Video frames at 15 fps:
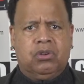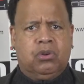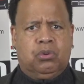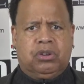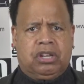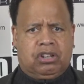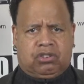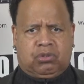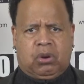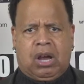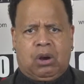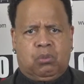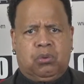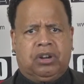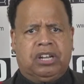Well, yes,
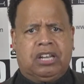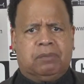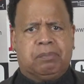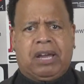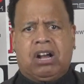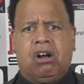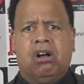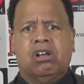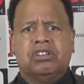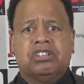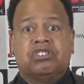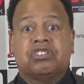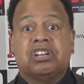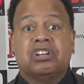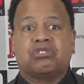I want to get back all
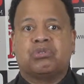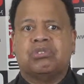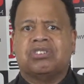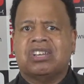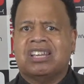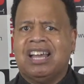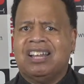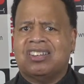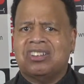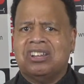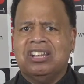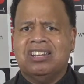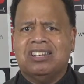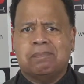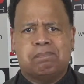these countries that got their
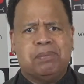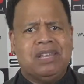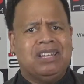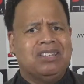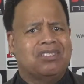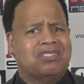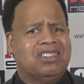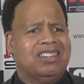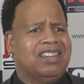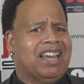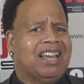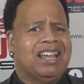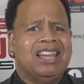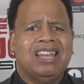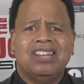independence. They're
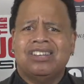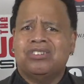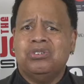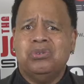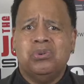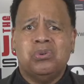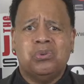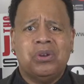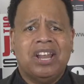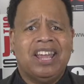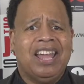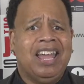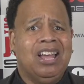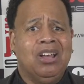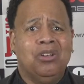like, dude,
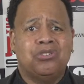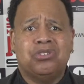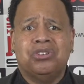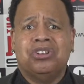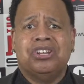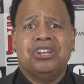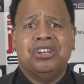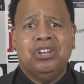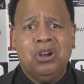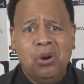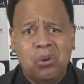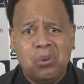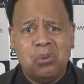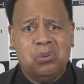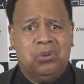hell to the
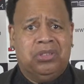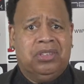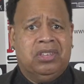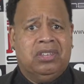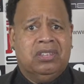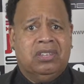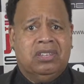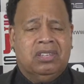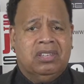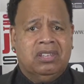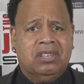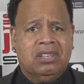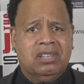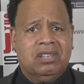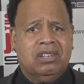no.
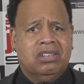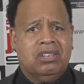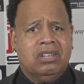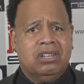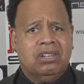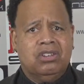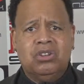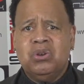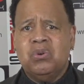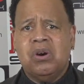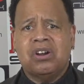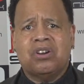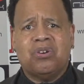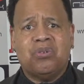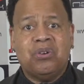You
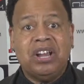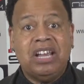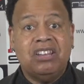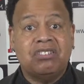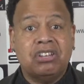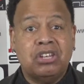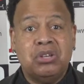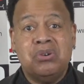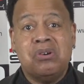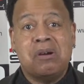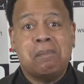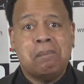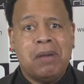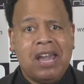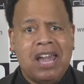are crazy. You are a
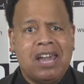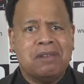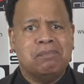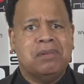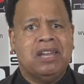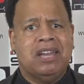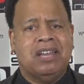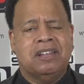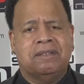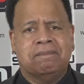madman.